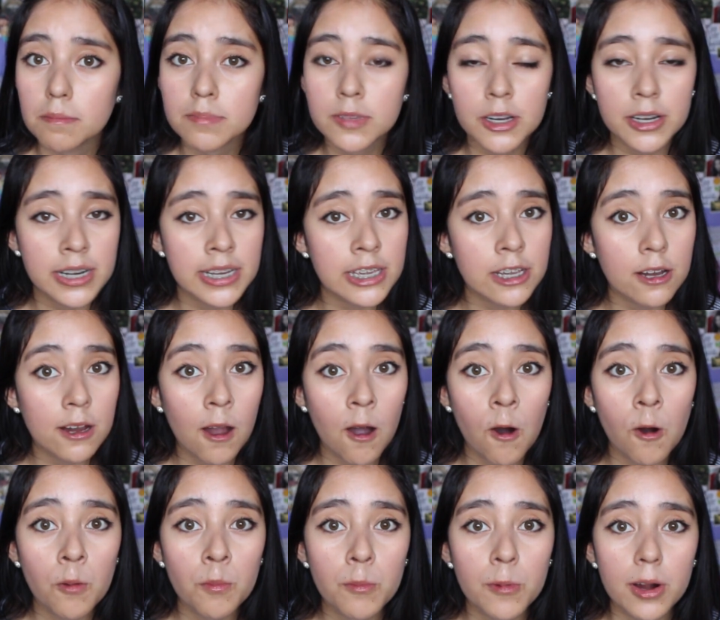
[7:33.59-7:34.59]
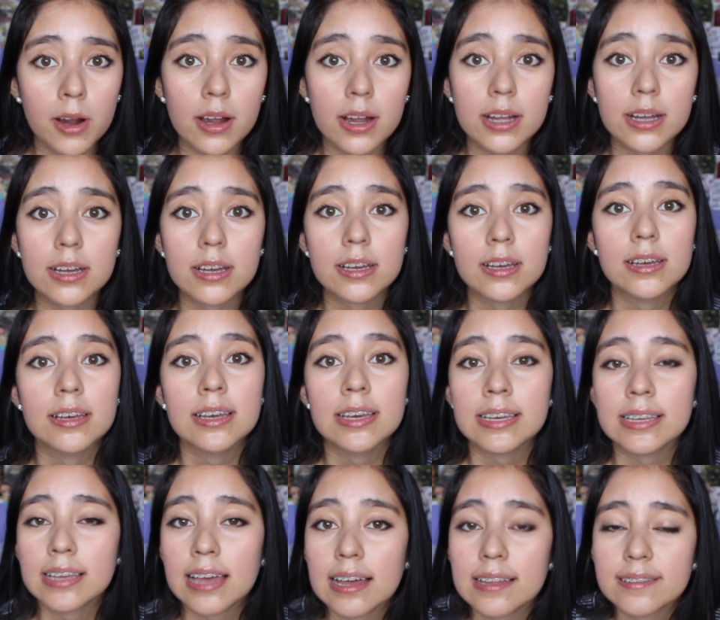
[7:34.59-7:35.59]
turning your homework,
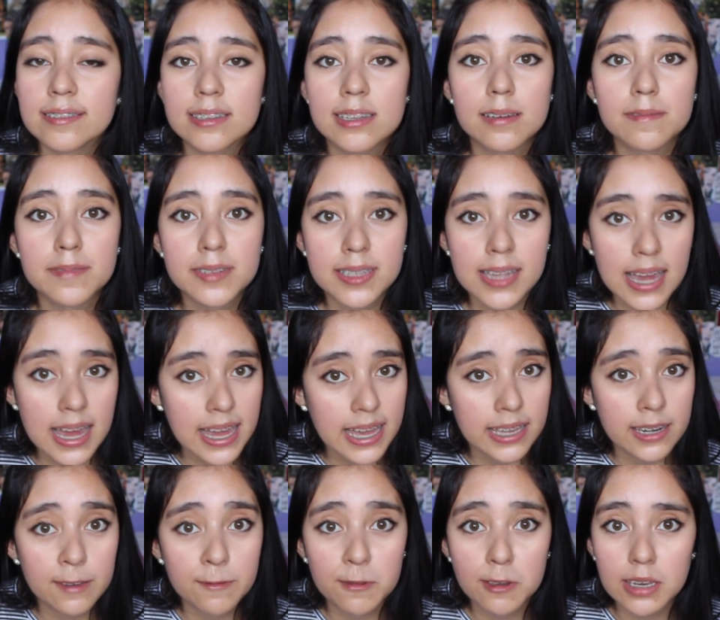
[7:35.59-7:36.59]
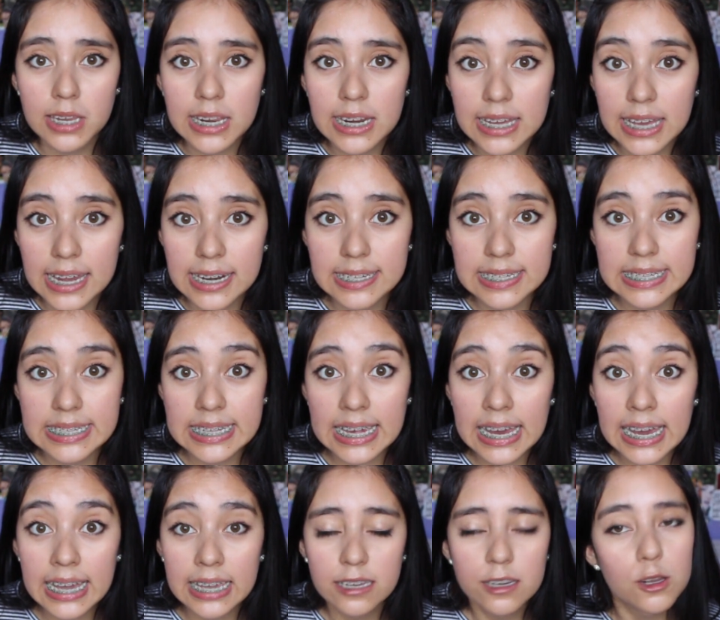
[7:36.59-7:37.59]
get stuff signed if you need to get it
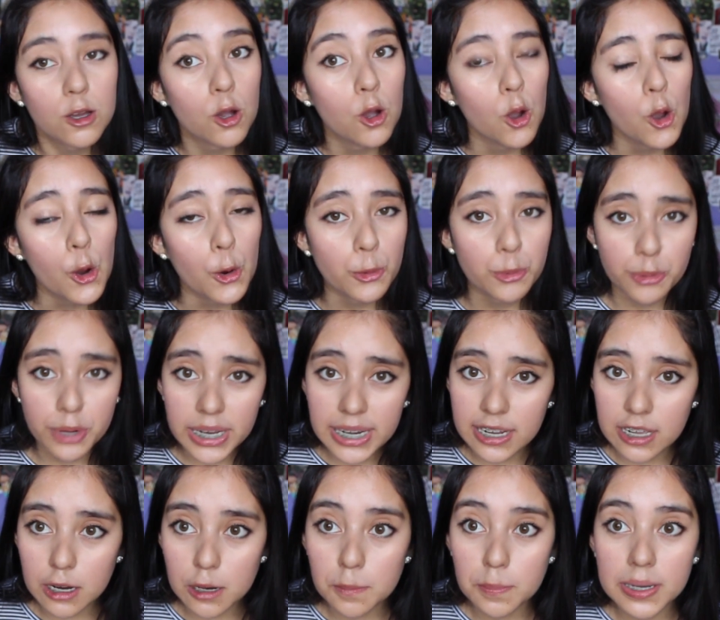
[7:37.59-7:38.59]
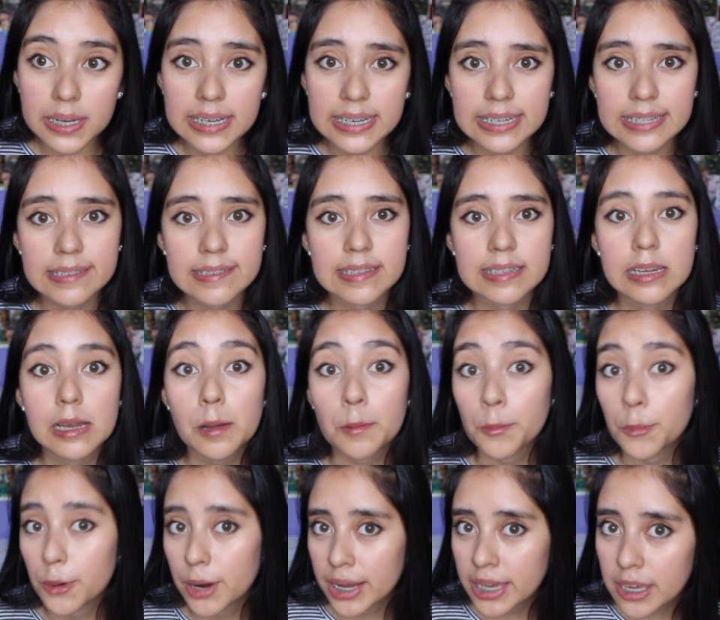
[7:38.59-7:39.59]
signed, read your books,
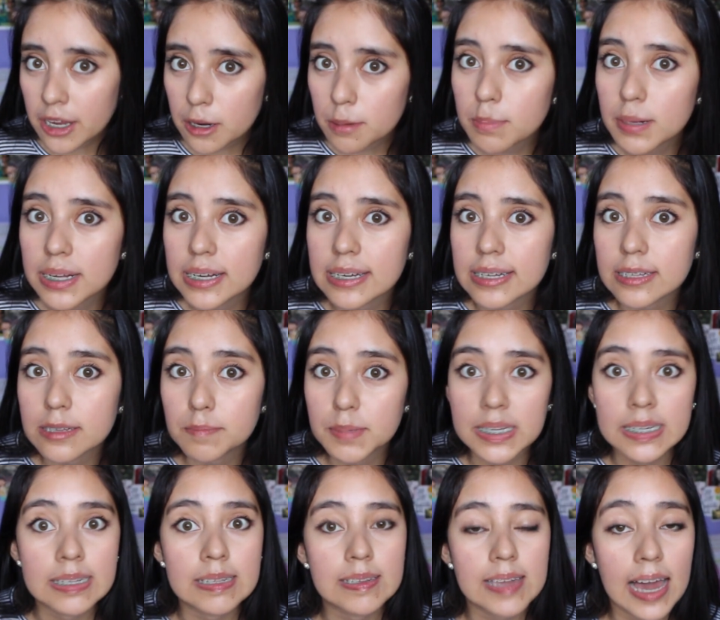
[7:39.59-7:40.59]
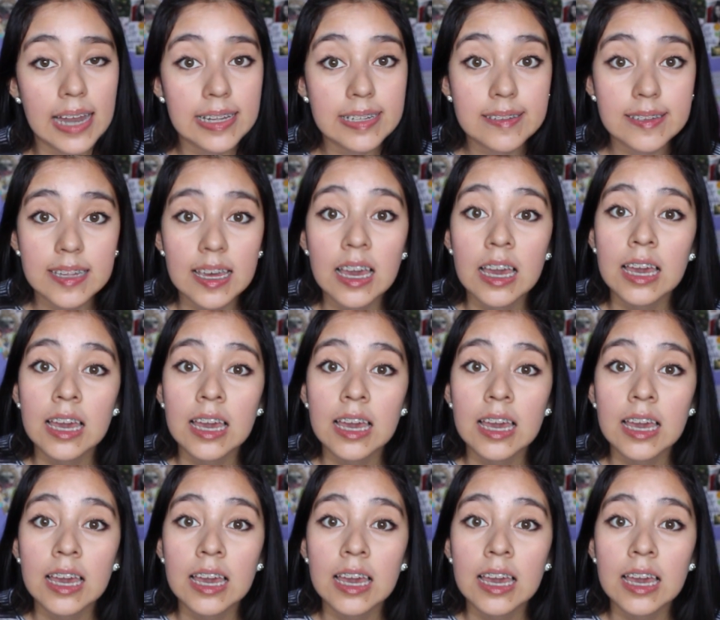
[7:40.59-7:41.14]
bring your books, because that is